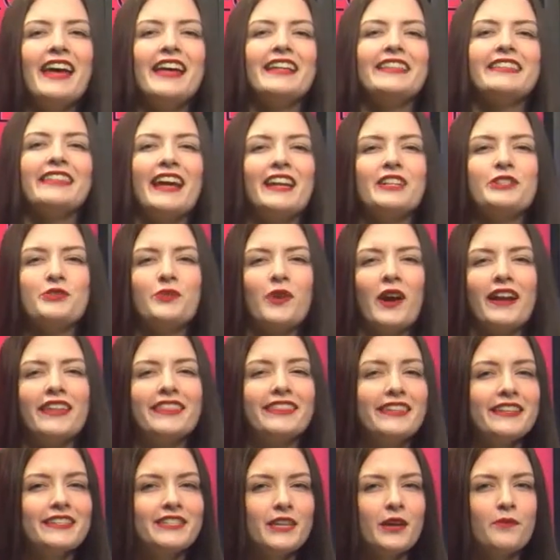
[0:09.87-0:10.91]
That's right.
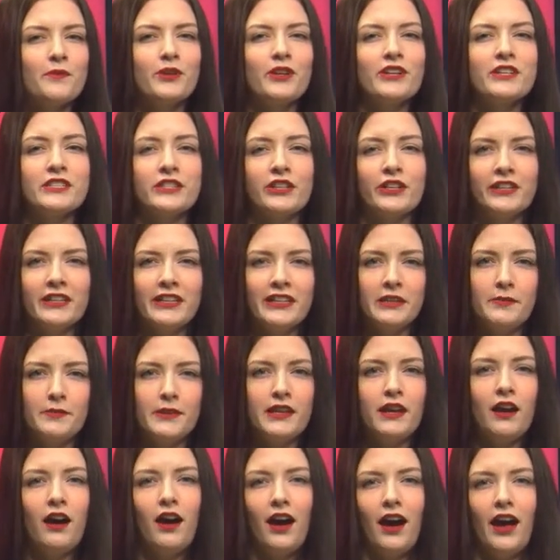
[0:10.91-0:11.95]
This summer is looking to be
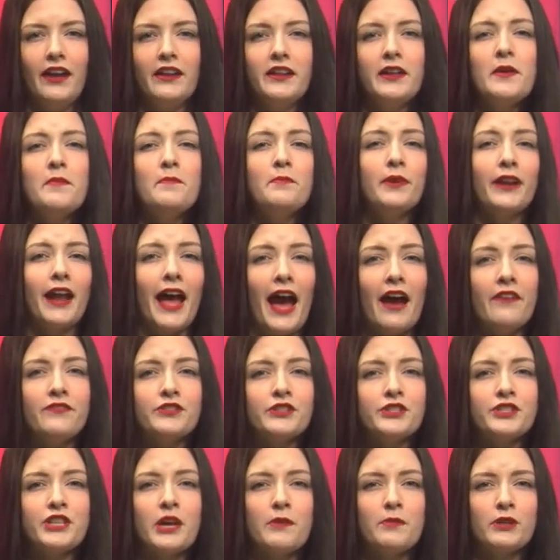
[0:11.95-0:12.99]
hot, but after
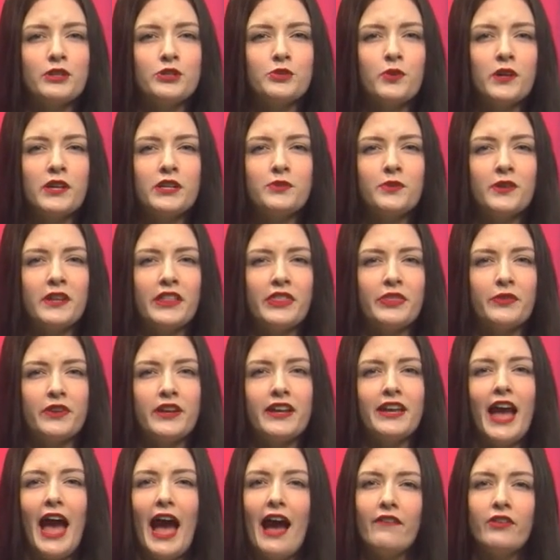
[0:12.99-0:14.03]
summer twenty
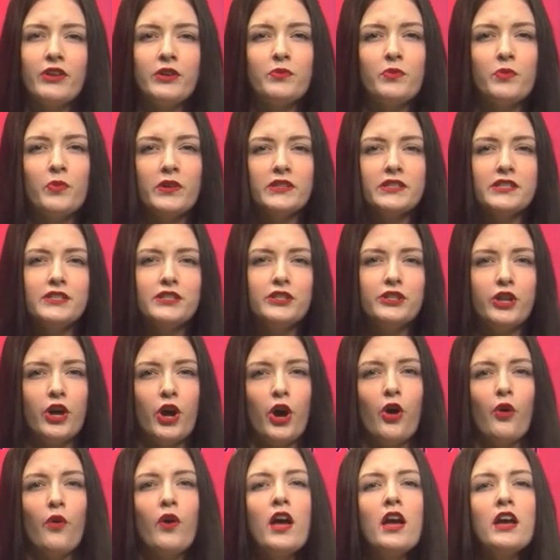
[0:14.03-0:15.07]
twenty-three, everyone wants to
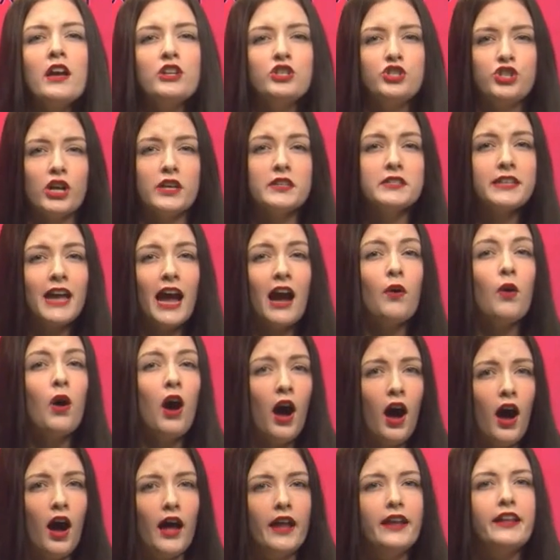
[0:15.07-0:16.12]
know just how
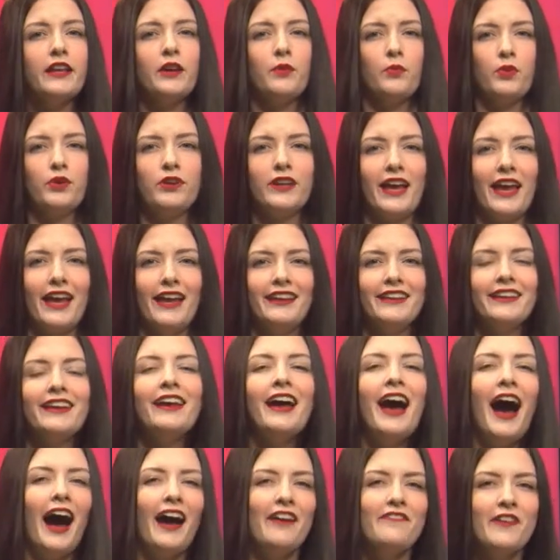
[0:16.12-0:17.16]
hot it will get.
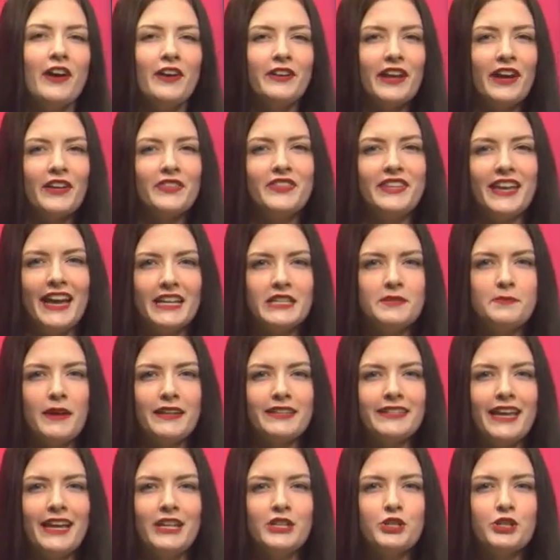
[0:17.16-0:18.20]
I found out the
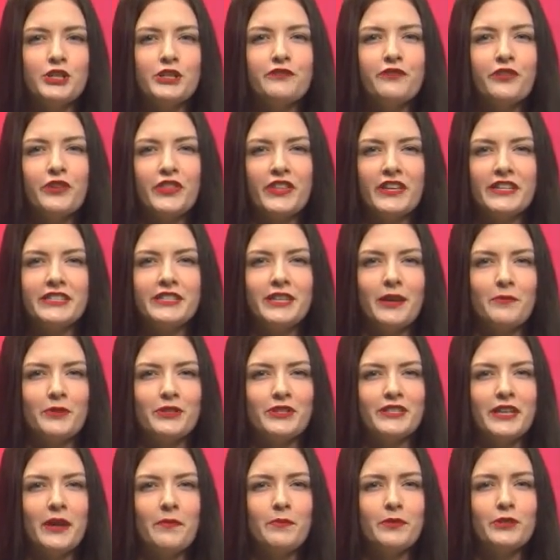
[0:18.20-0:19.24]
expectations for this
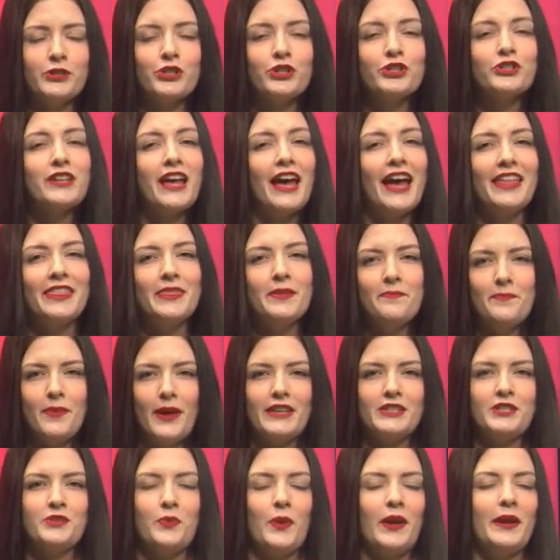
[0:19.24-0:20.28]
summer's temperatures and the
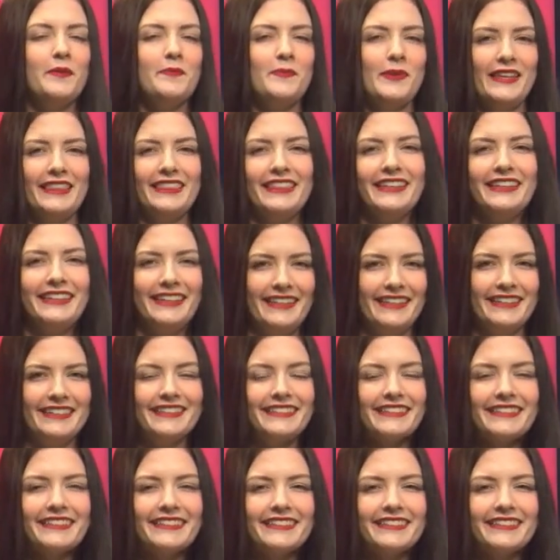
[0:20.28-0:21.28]
best way to beat the heat.